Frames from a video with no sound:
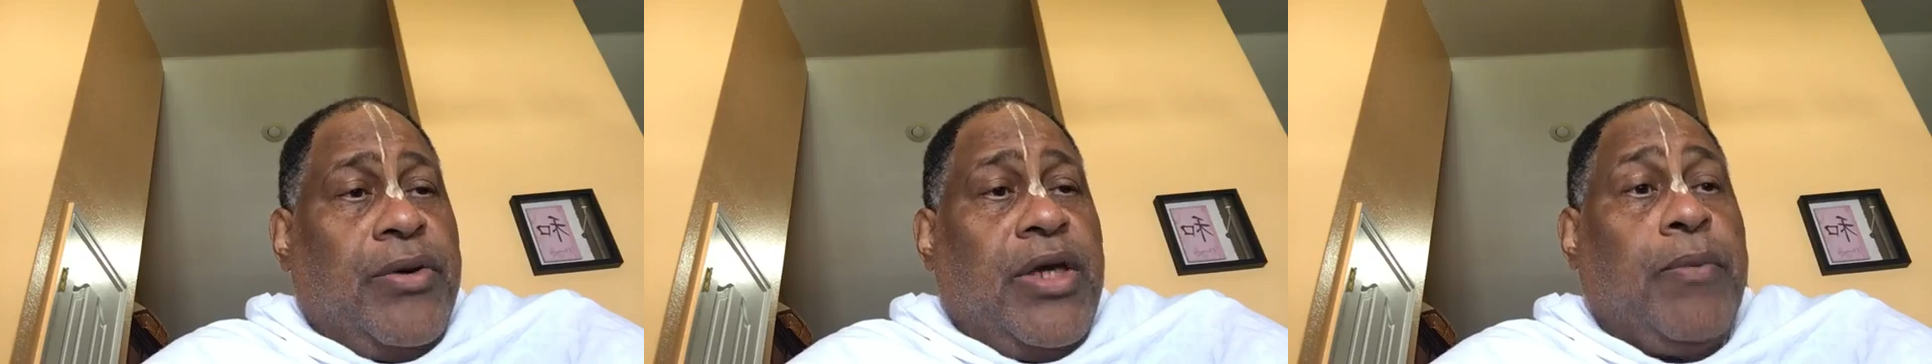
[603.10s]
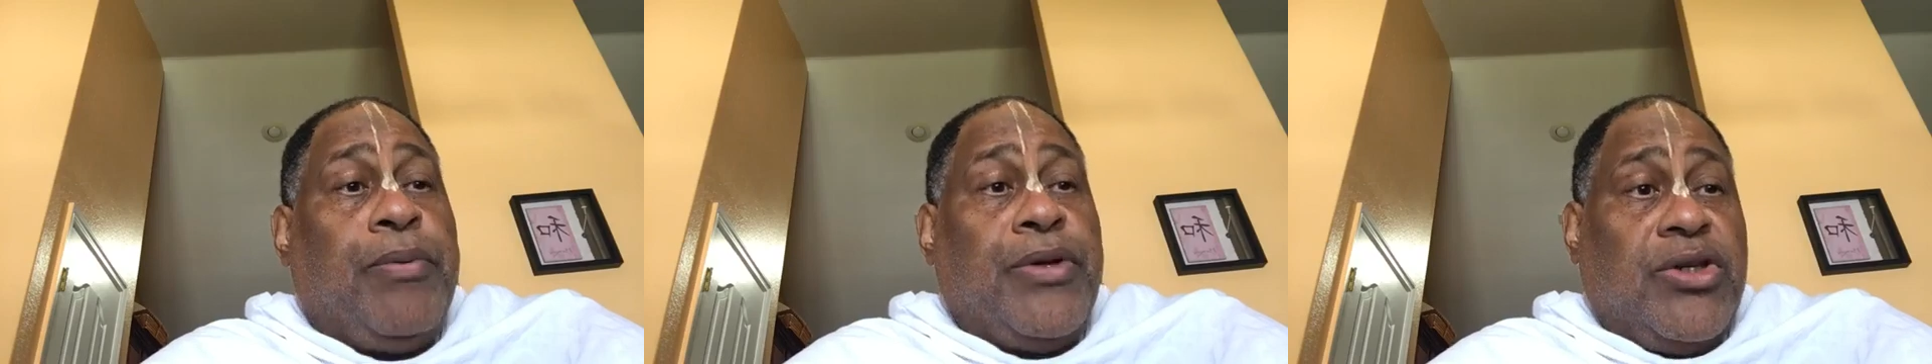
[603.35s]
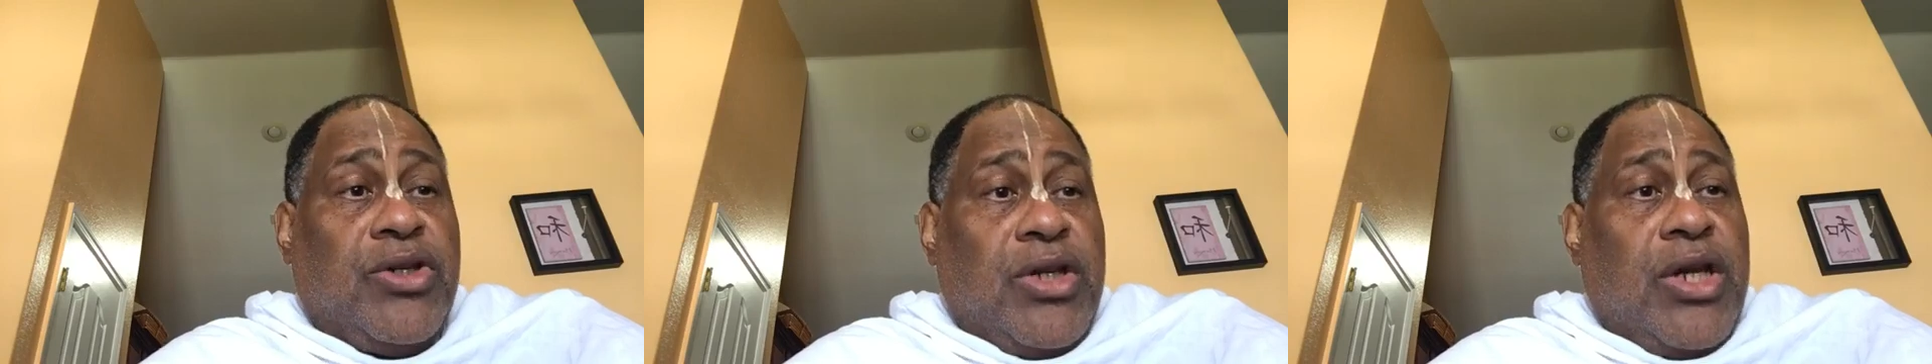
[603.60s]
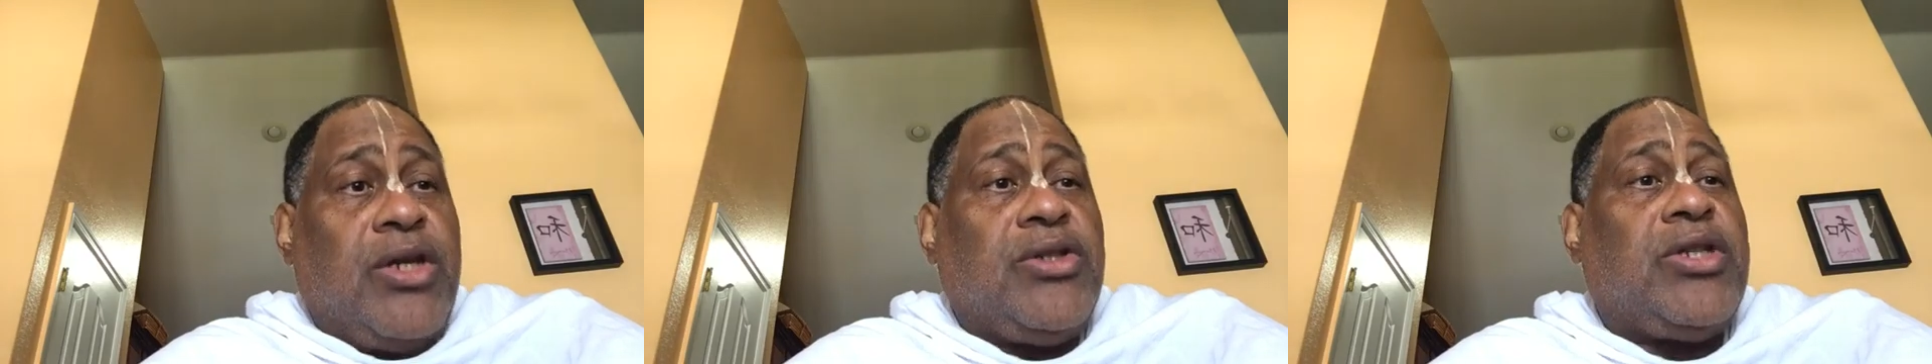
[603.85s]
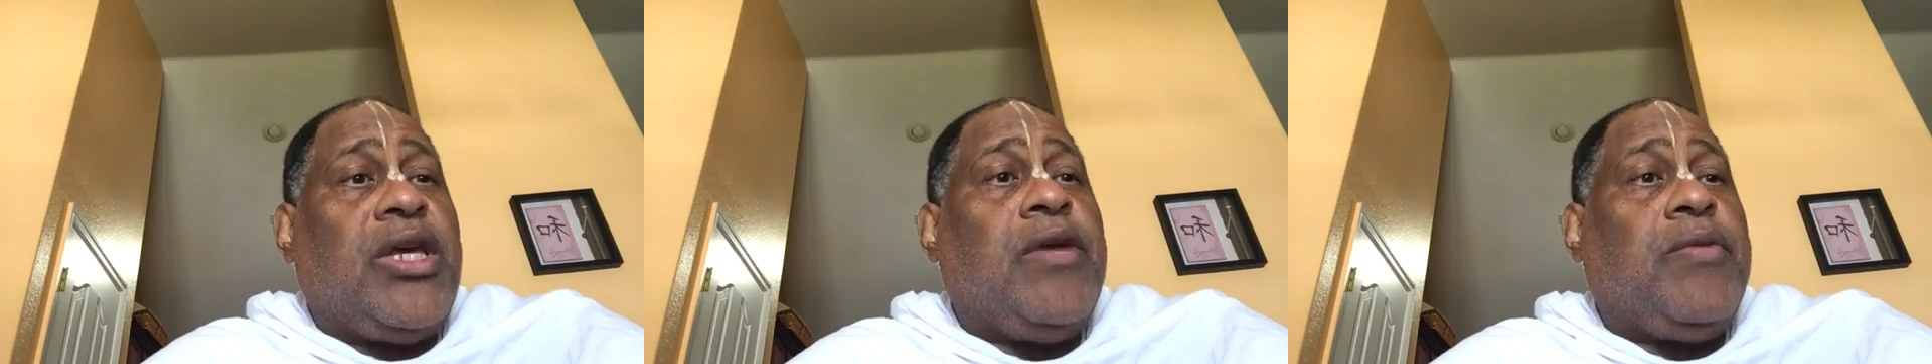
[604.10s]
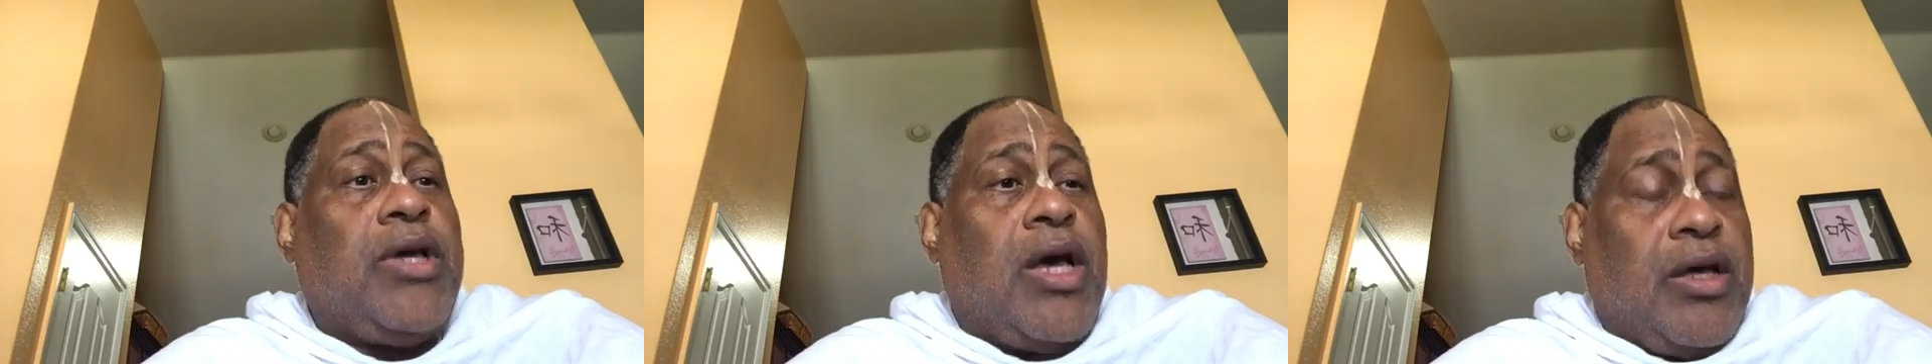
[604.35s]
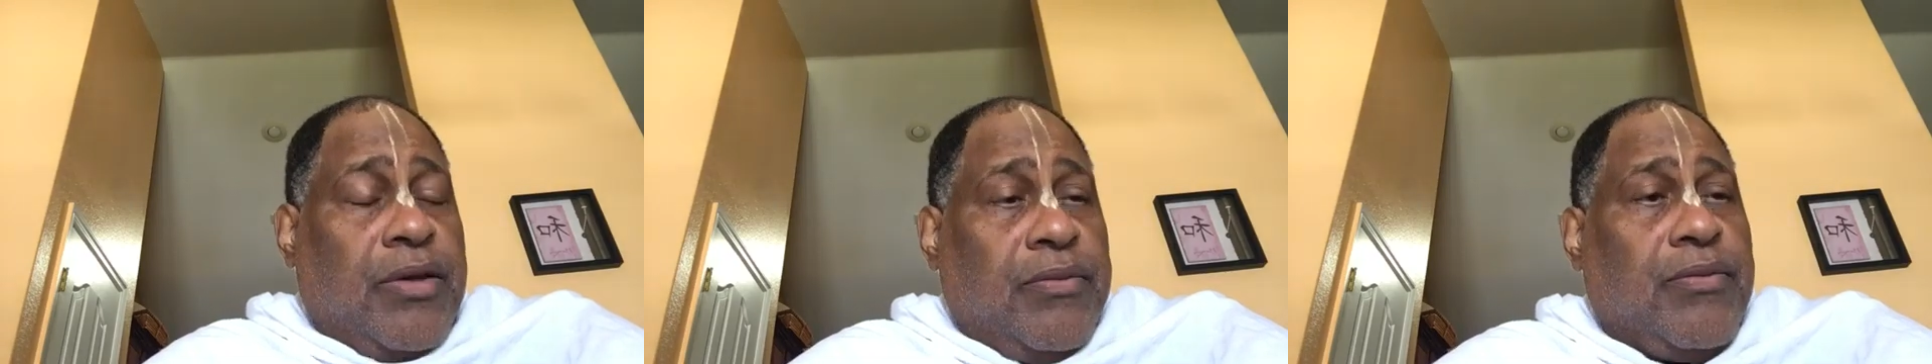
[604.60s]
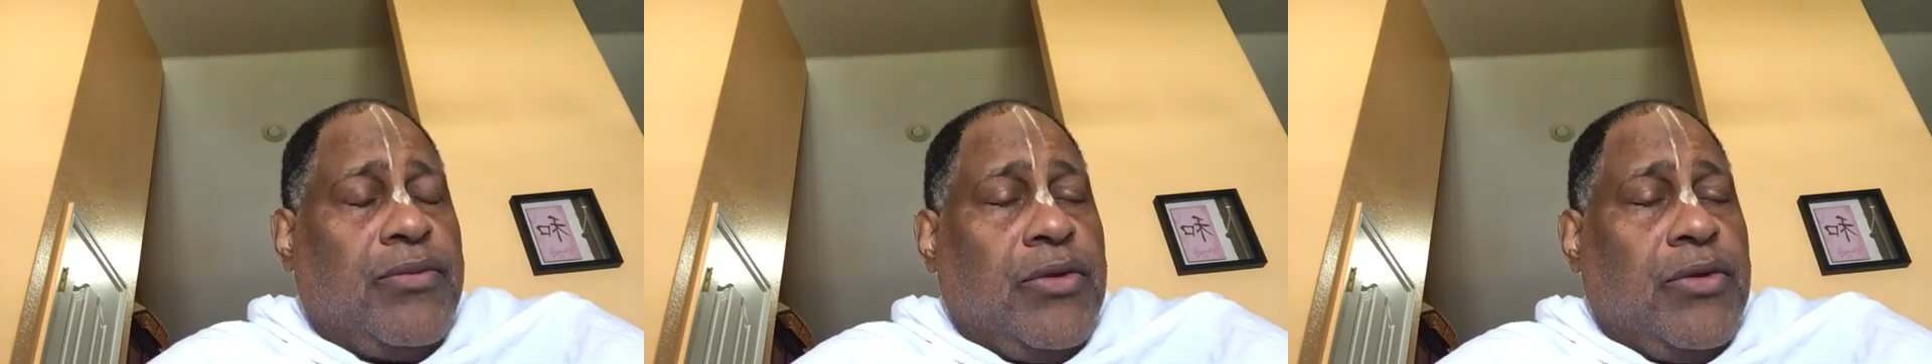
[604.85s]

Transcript: pariprishnena sevaya.